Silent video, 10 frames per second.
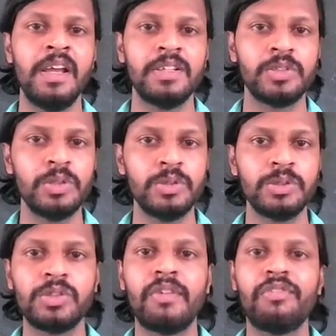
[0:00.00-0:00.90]
So you
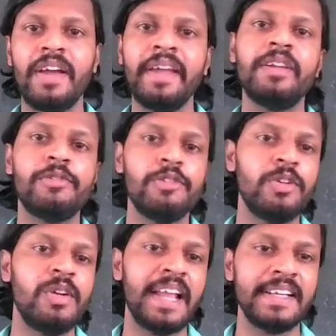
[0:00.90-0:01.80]
should find
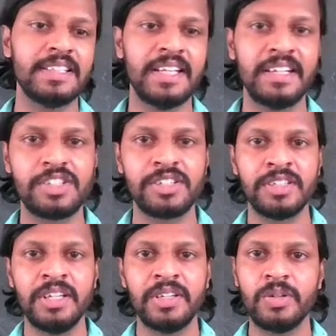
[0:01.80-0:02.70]
food like that,
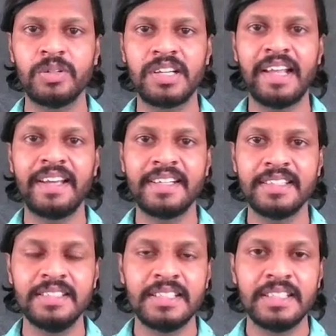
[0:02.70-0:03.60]
not like
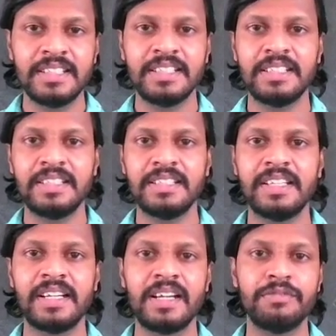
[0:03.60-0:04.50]

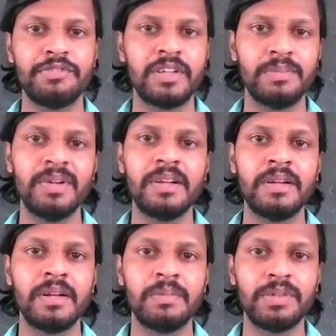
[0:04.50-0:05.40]
a
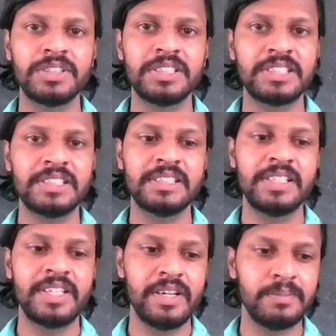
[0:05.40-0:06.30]
comfortable position
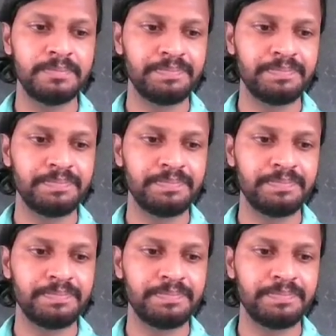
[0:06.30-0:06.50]
here.